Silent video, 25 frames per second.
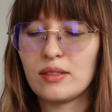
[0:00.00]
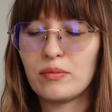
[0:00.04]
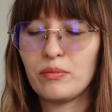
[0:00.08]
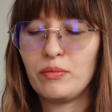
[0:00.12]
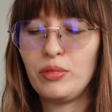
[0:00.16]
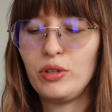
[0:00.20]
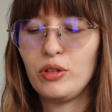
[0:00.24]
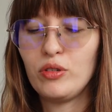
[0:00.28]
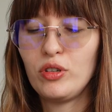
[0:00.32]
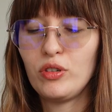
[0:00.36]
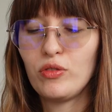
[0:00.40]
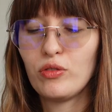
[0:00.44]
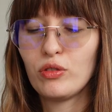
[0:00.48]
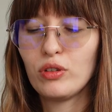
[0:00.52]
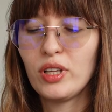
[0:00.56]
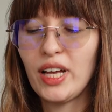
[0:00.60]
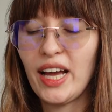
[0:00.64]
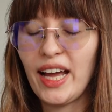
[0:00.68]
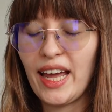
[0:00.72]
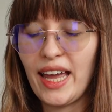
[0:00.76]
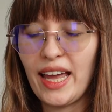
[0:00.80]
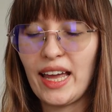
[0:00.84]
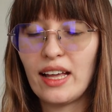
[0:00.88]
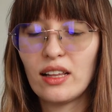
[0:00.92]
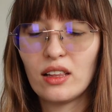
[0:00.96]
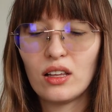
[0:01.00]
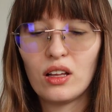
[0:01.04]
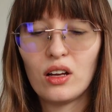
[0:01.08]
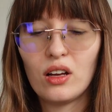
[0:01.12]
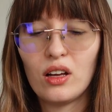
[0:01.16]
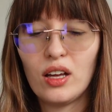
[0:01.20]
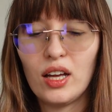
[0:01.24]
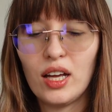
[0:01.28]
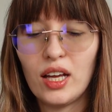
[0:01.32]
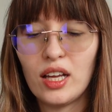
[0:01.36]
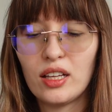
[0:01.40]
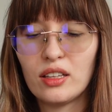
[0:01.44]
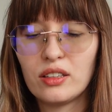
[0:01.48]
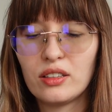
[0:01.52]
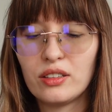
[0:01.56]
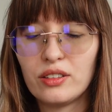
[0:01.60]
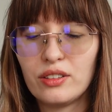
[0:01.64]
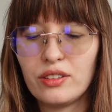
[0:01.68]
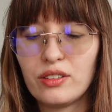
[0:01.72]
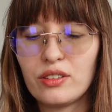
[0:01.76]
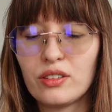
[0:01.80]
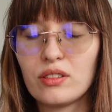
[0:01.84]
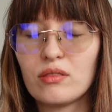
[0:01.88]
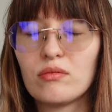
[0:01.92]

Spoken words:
beautiful halo, and